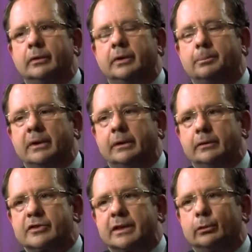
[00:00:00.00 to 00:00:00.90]
depending
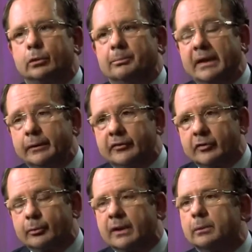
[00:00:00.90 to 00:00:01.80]
on the schedule of maintenance
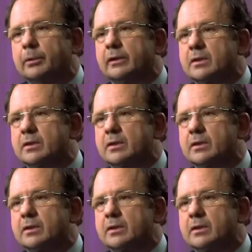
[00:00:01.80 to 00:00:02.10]
as well, but